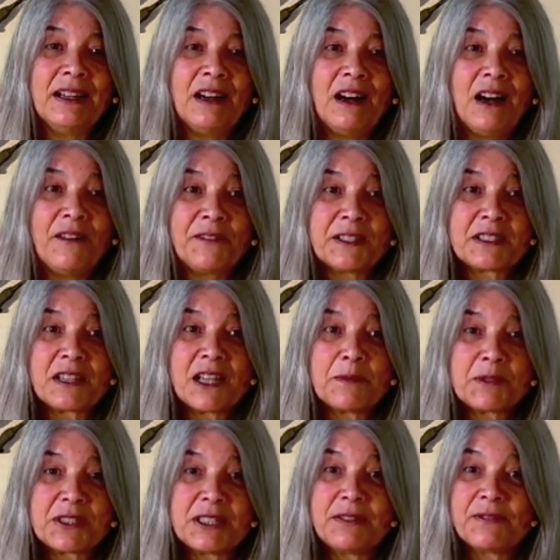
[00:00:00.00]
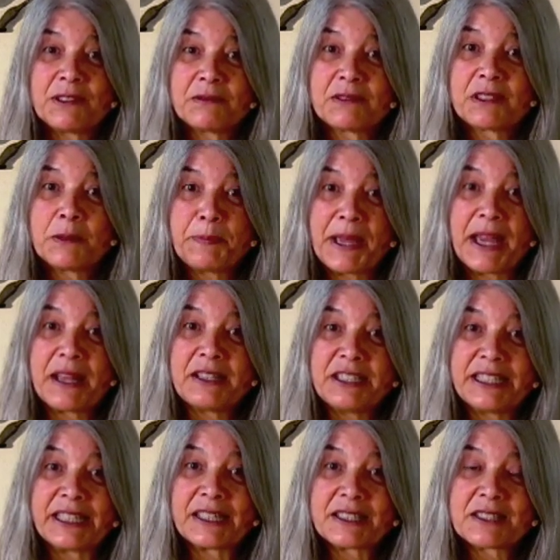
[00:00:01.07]
oftentimes even
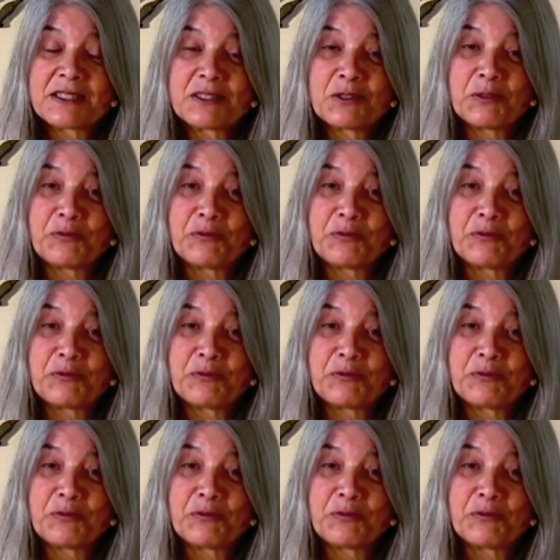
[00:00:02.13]
companioning us to